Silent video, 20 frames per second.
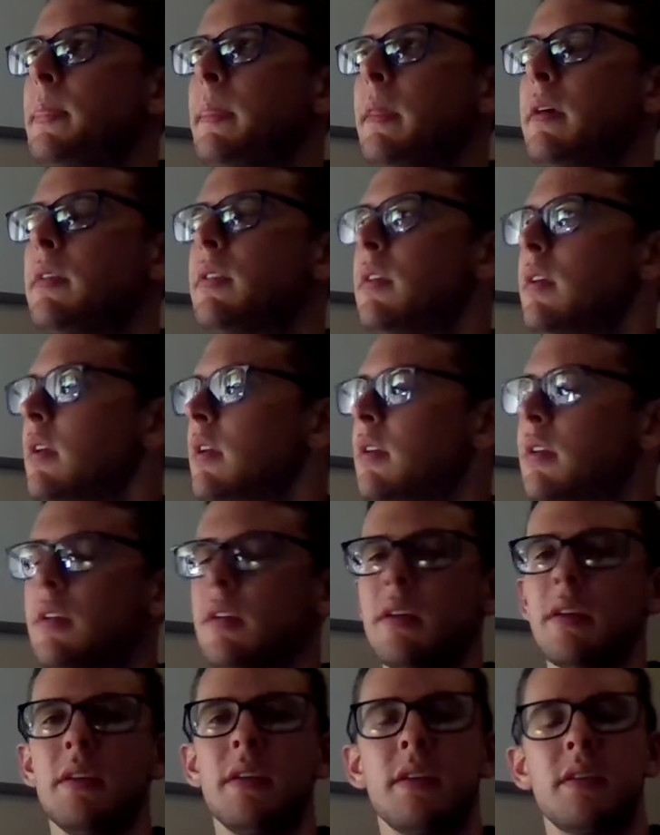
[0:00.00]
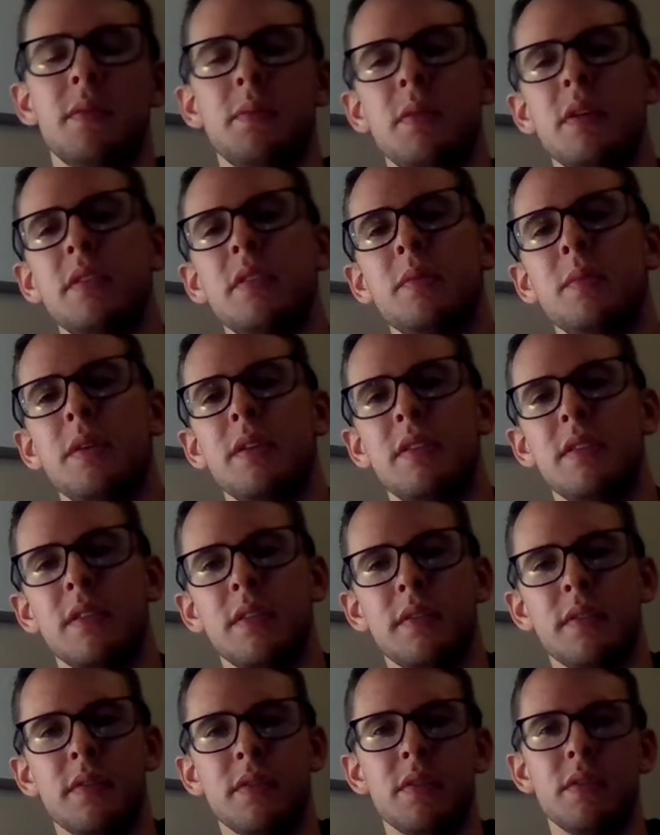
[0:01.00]
I think expressing
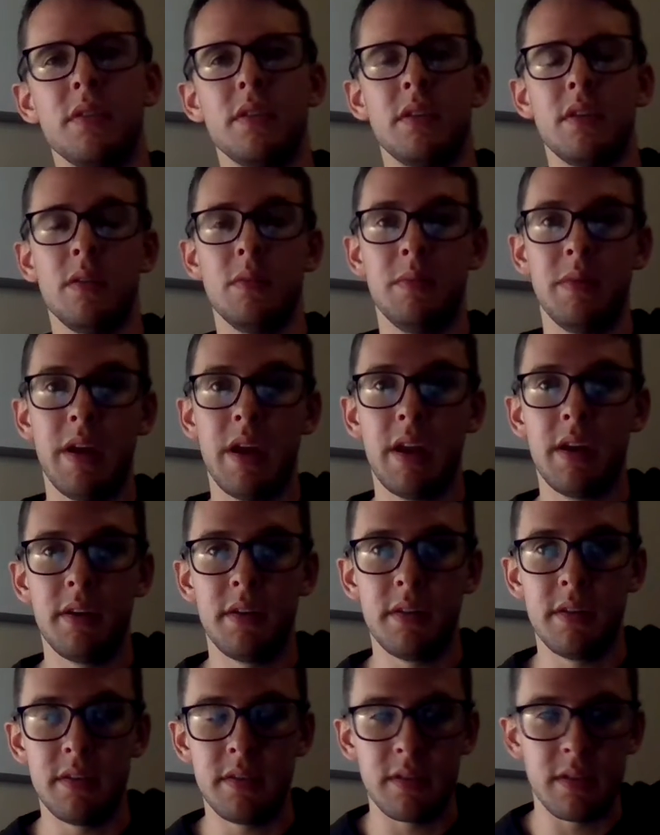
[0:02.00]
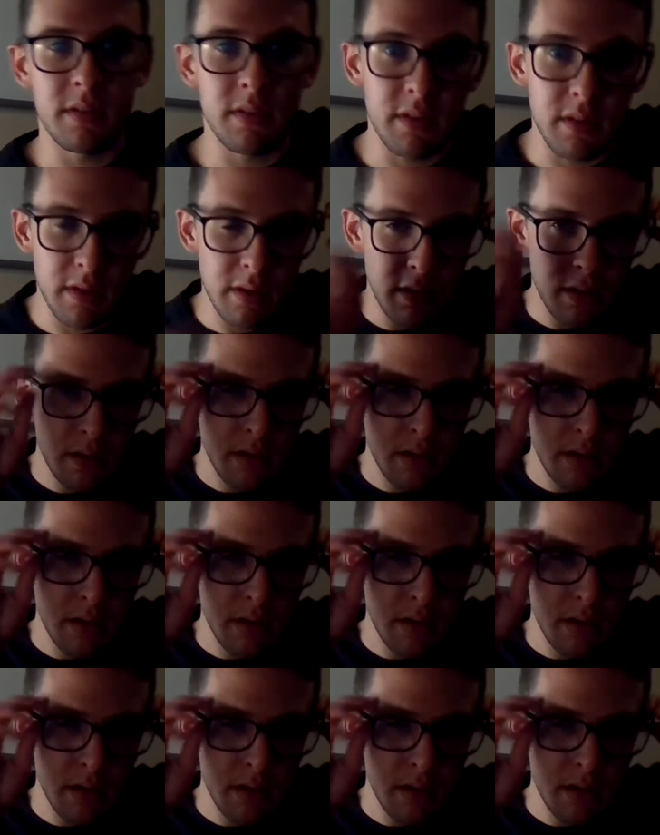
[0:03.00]
myself through the humanities is a